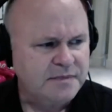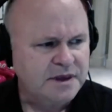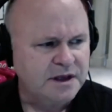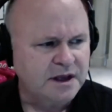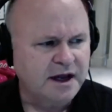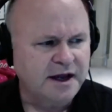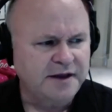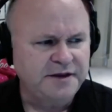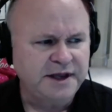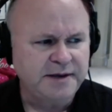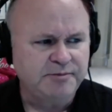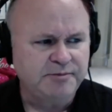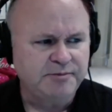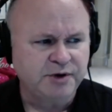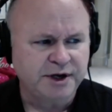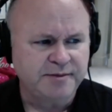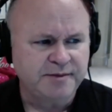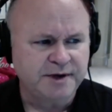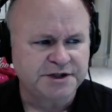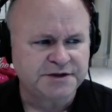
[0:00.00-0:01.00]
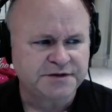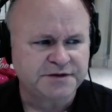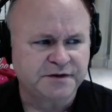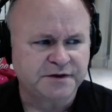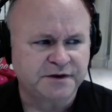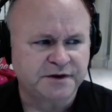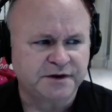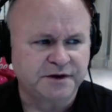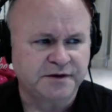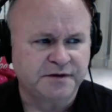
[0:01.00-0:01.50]
think pretty much
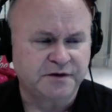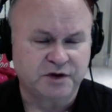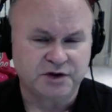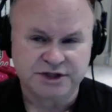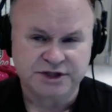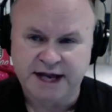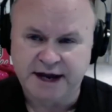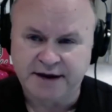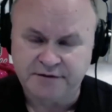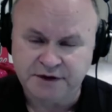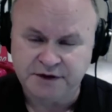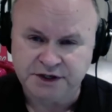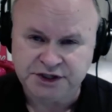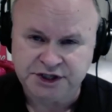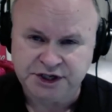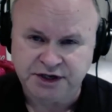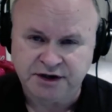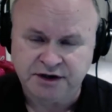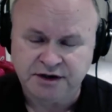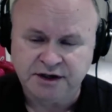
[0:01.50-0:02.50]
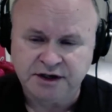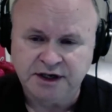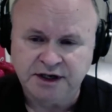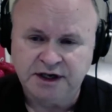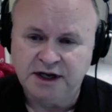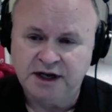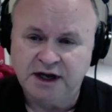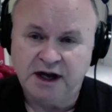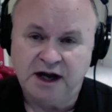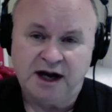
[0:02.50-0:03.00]
for the first half of this year,
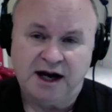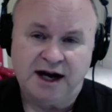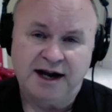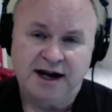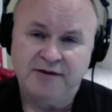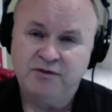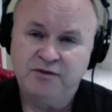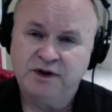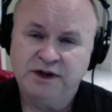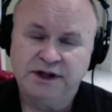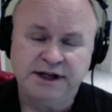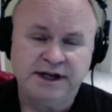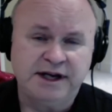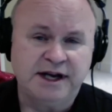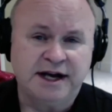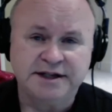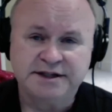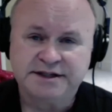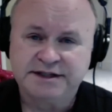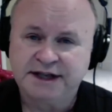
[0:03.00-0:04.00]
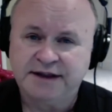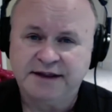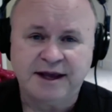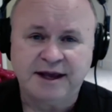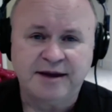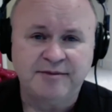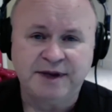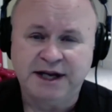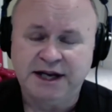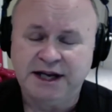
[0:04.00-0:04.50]
I've really not sent
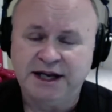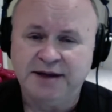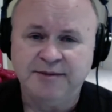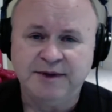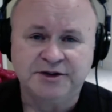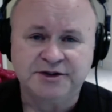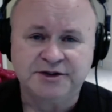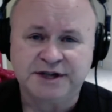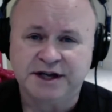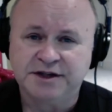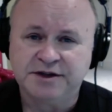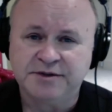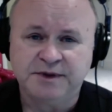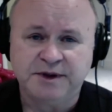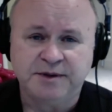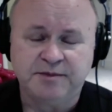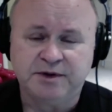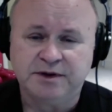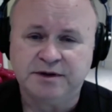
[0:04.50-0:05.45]
that many emails out to people.